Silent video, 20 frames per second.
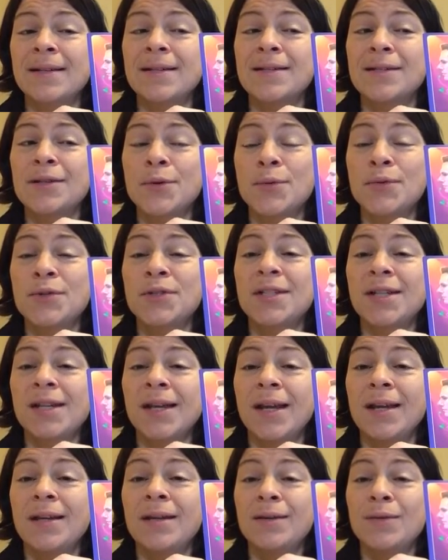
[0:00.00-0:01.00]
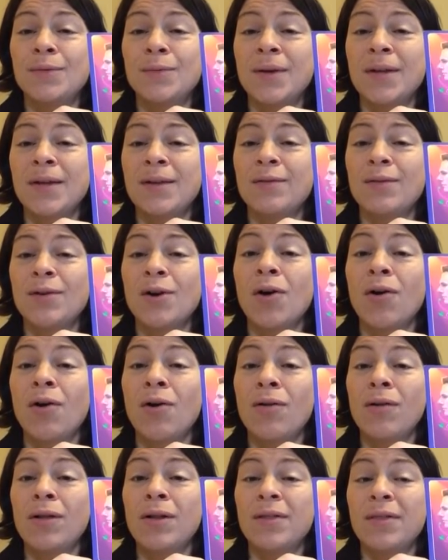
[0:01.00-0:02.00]
associated with
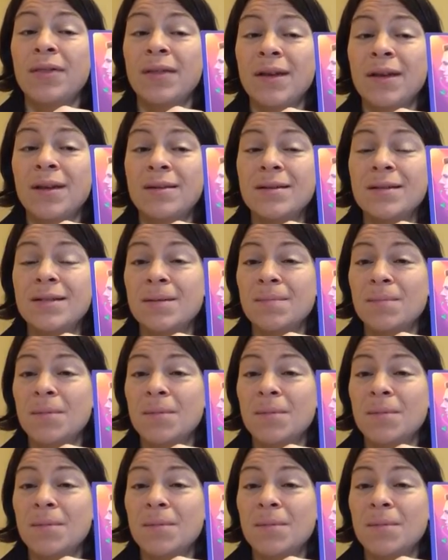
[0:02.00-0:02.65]
all things.